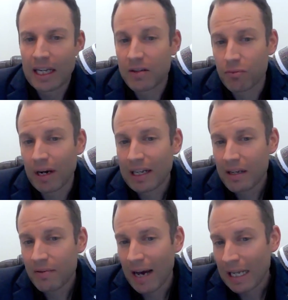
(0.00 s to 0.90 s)
It's
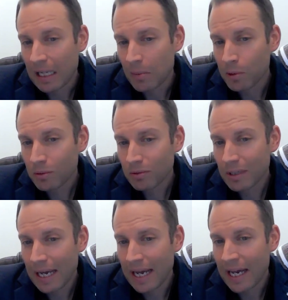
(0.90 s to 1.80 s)
readily available
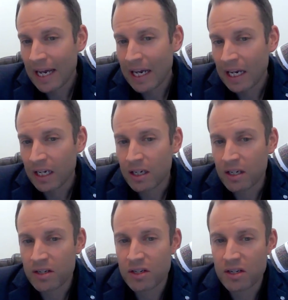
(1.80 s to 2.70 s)

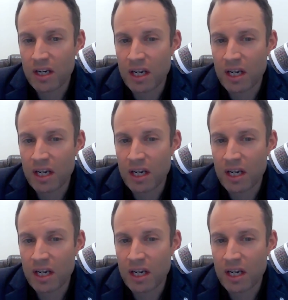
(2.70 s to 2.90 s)
and